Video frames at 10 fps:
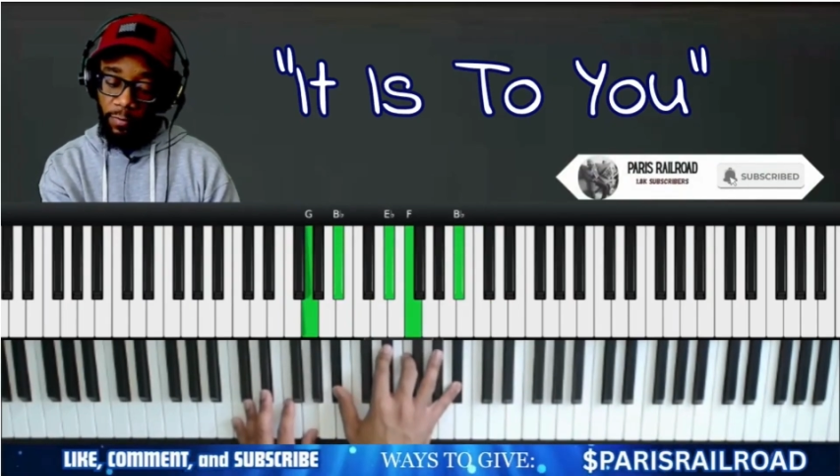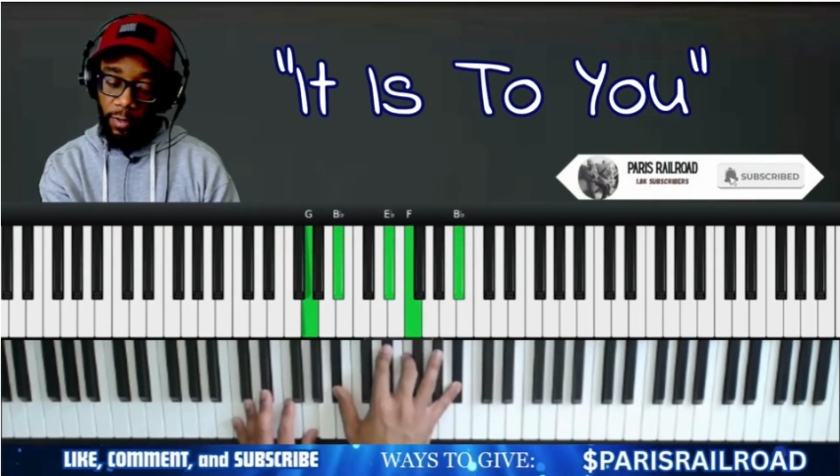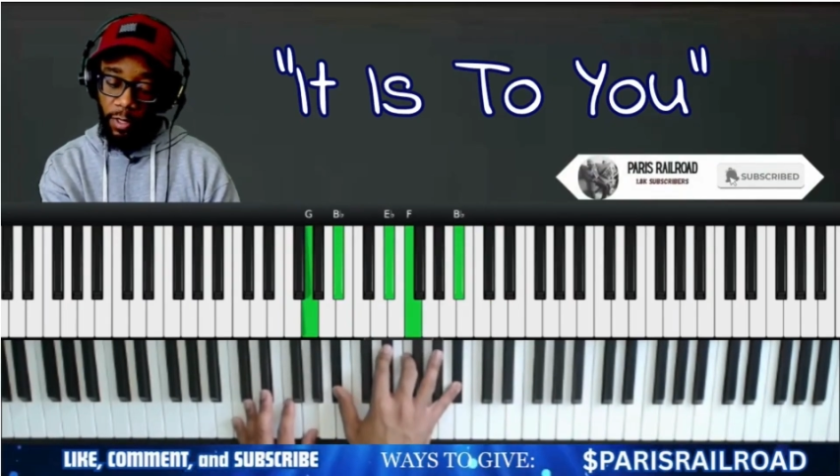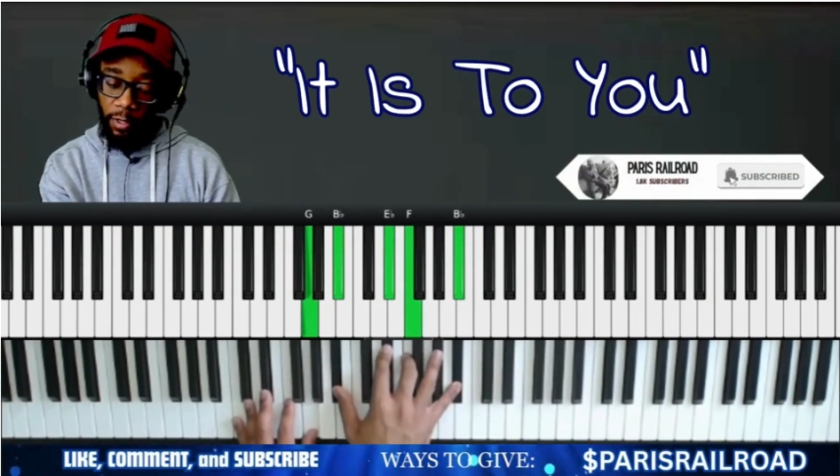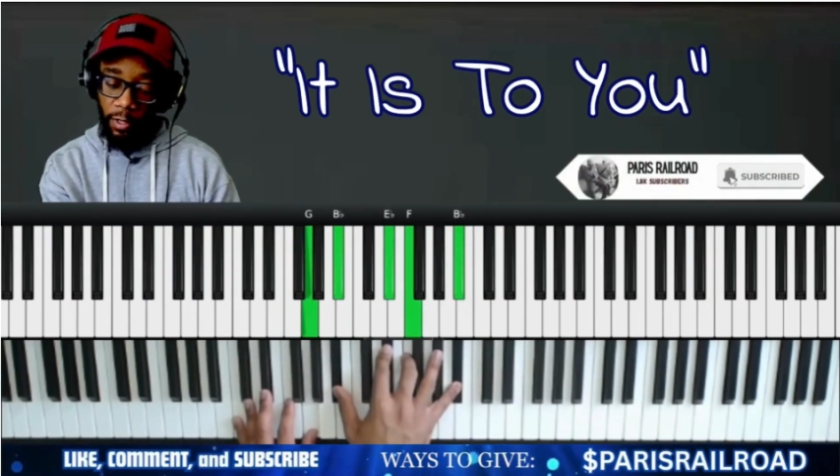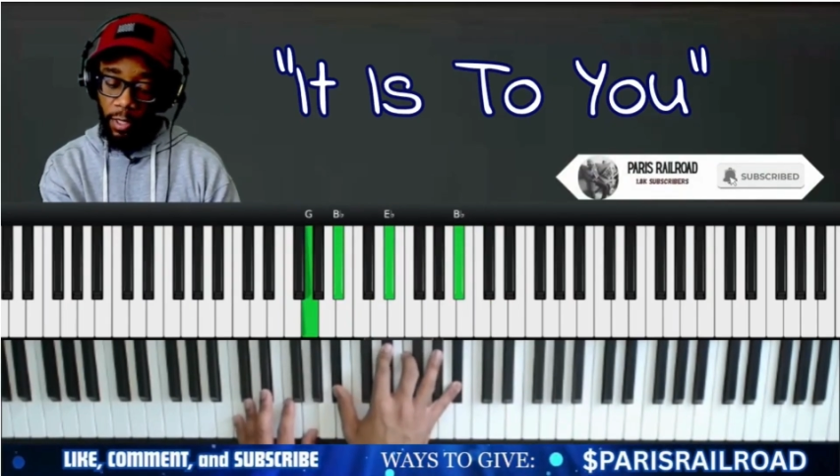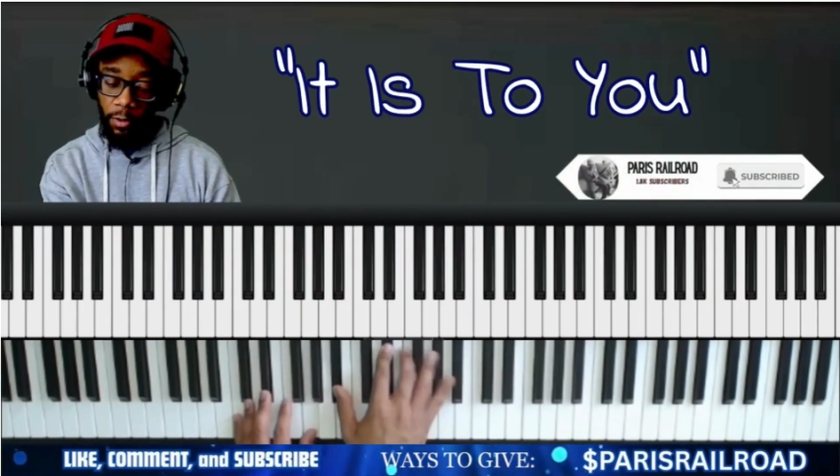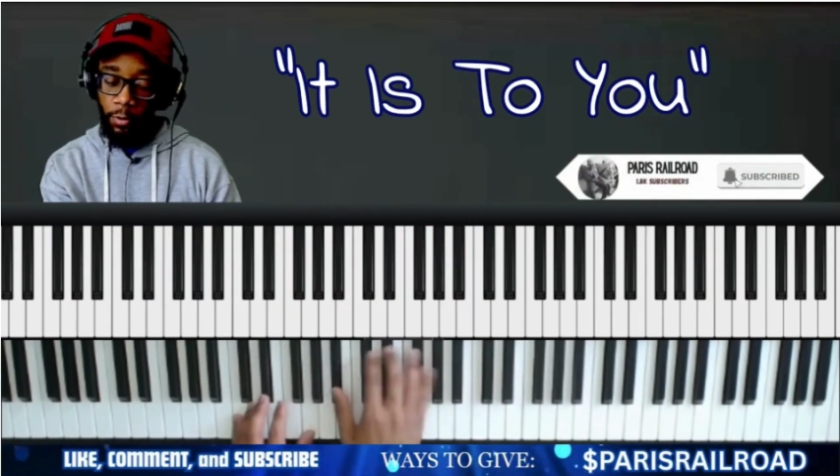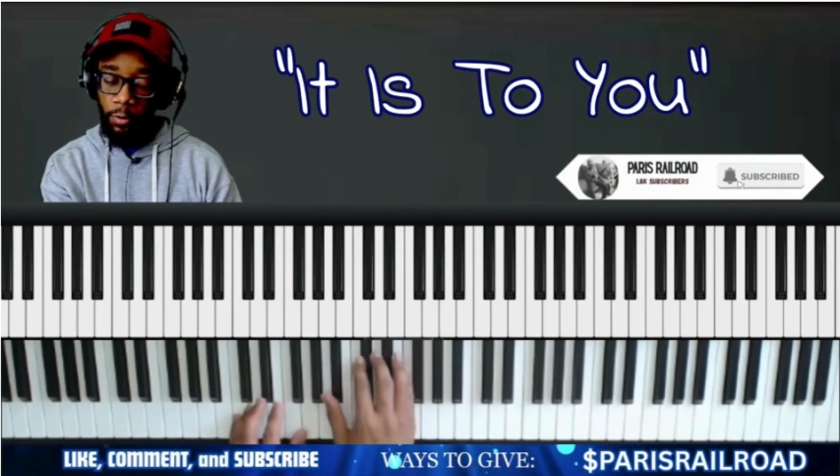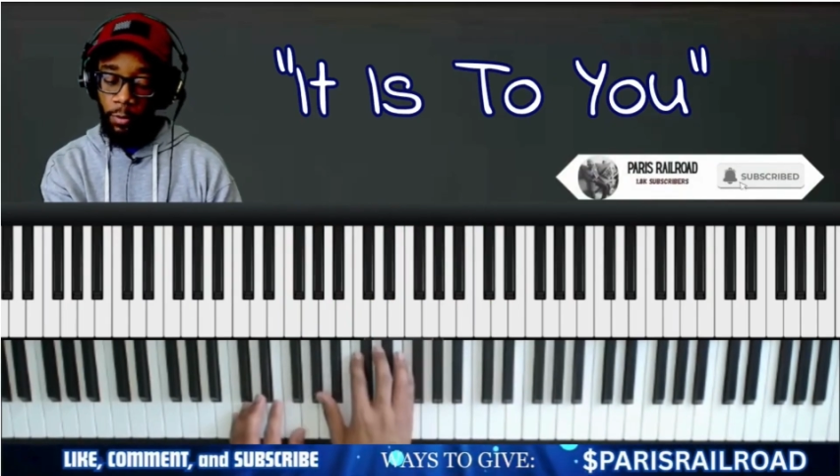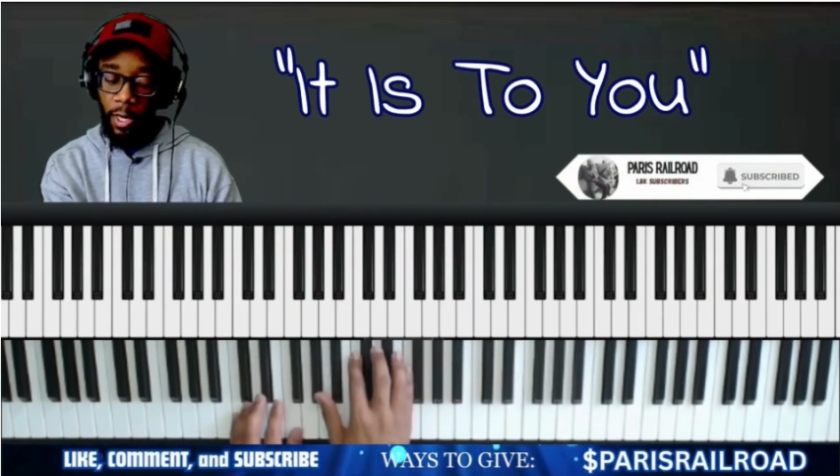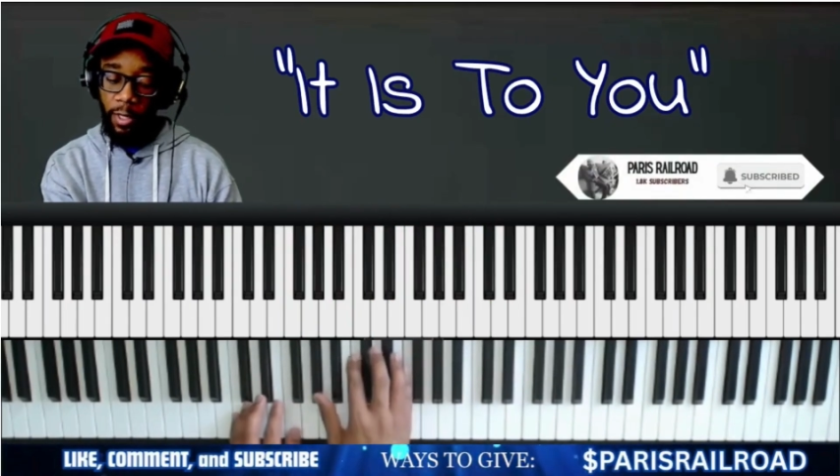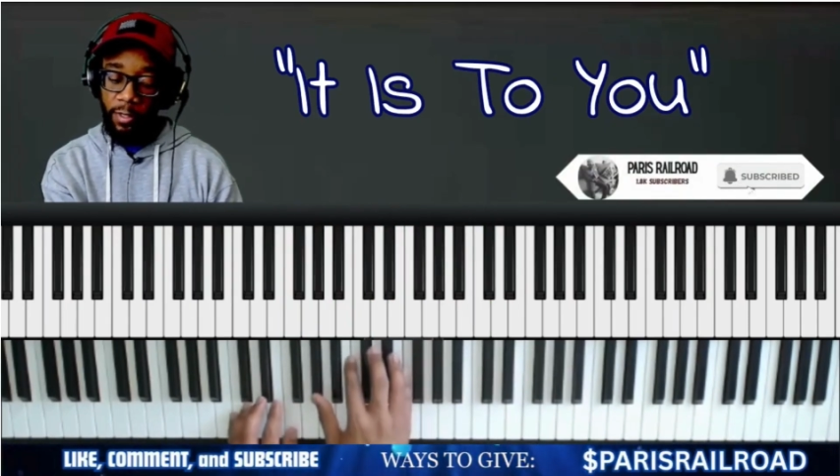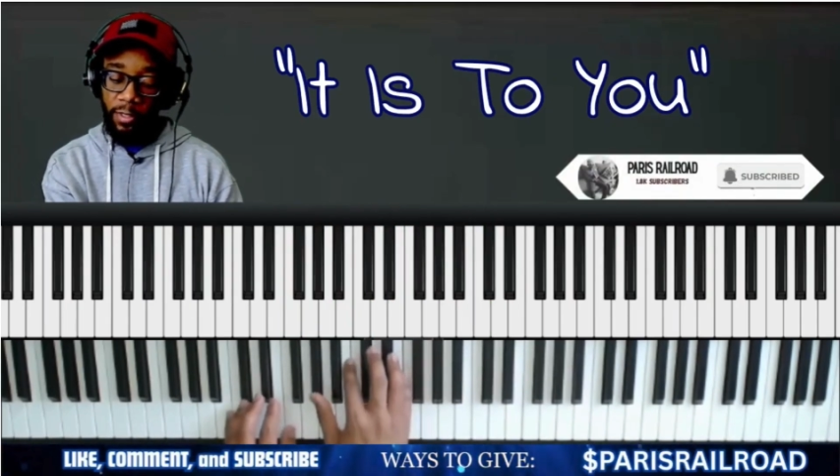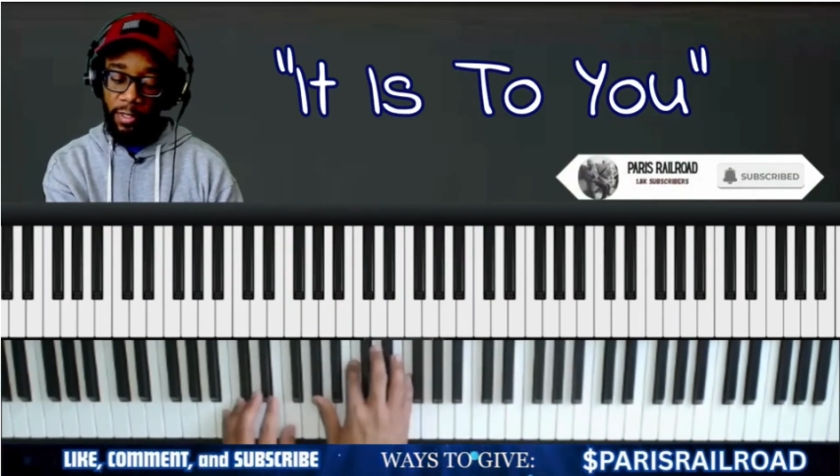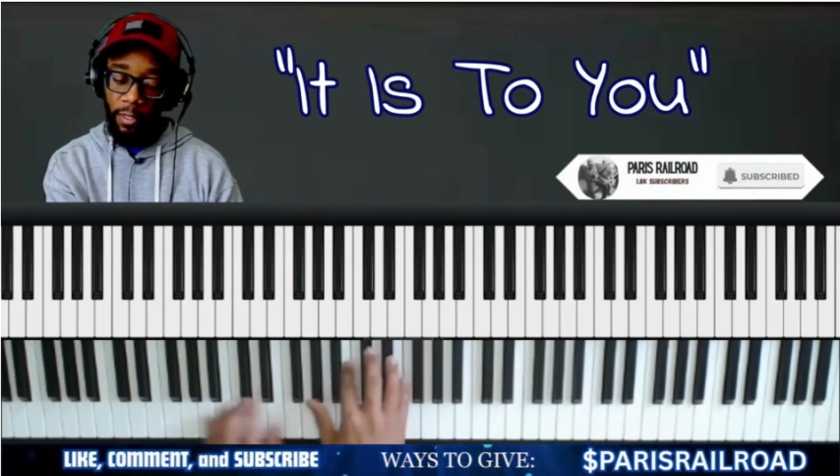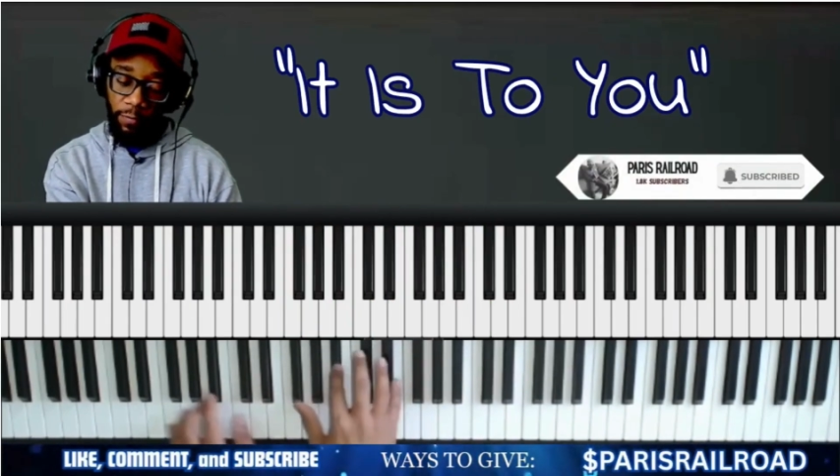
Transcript: and then you would do like a 6,